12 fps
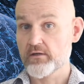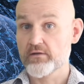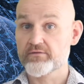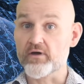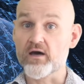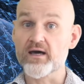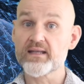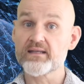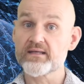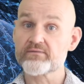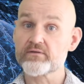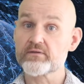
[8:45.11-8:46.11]
The high
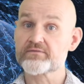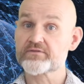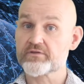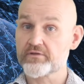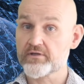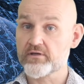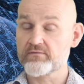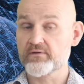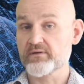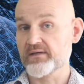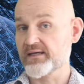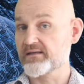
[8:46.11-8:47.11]
level of
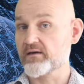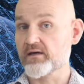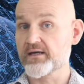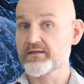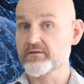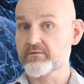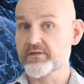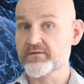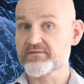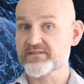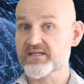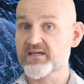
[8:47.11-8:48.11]
turnover and high degree of
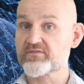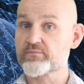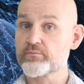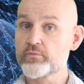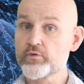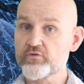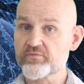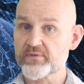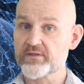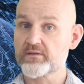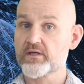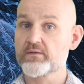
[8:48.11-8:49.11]
staff
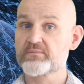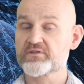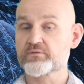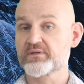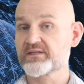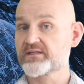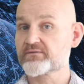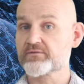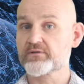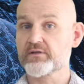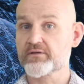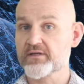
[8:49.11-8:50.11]
movement between
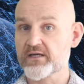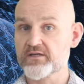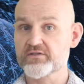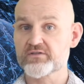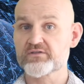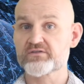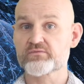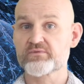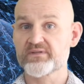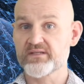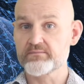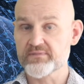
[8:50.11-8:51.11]
different locations
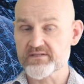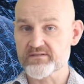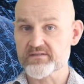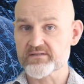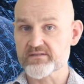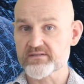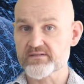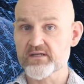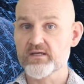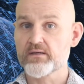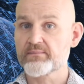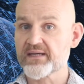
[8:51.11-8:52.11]
within businesses
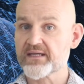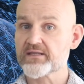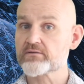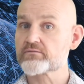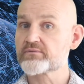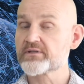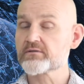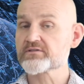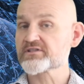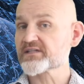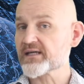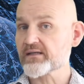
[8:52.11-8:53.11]
make it a real
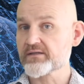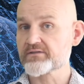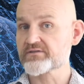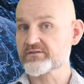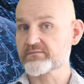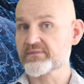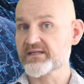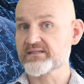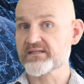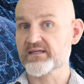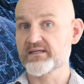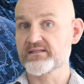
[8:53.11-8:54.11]
challenge to
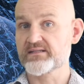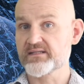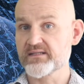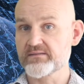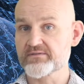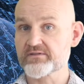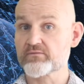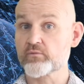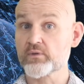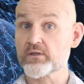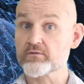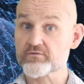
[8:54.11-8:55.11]
maintain teams of
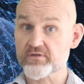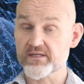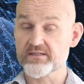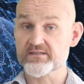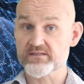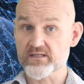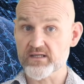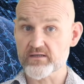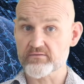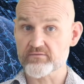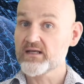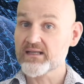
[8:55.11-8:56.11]
well trained
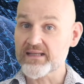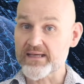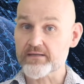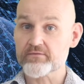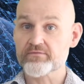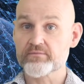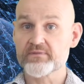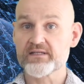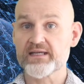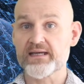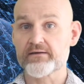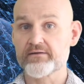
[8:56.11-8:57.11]
staff. Lack of
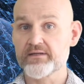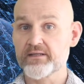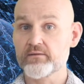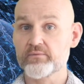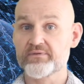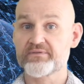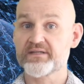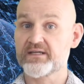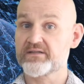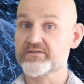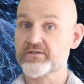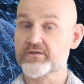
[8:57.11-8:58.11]
familiarity with
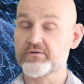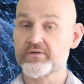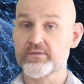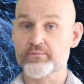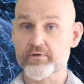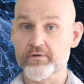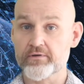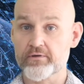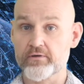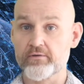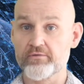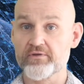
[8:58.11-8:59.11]
data security
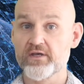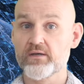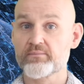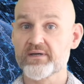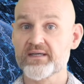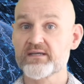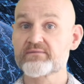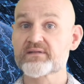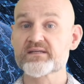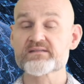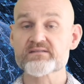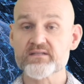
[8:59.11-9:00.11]
protocols by even
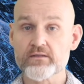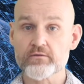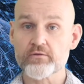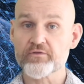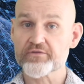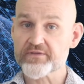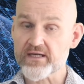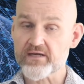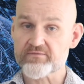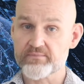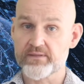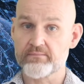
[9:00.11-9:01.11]
a single
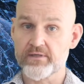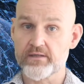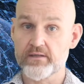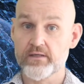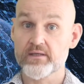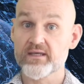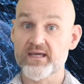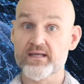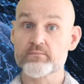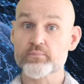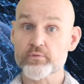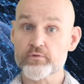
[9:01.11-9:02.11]
staff member
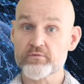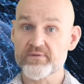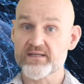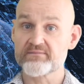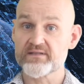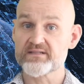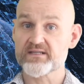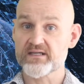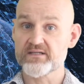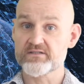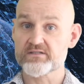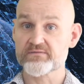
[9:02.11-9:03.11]
can prove
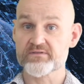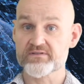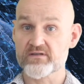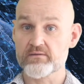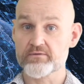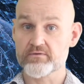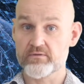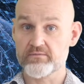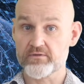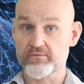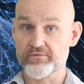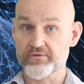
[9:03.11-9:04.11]
advantageous for
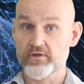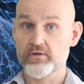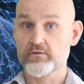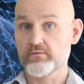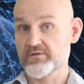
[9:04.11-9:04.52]
cybercriminals who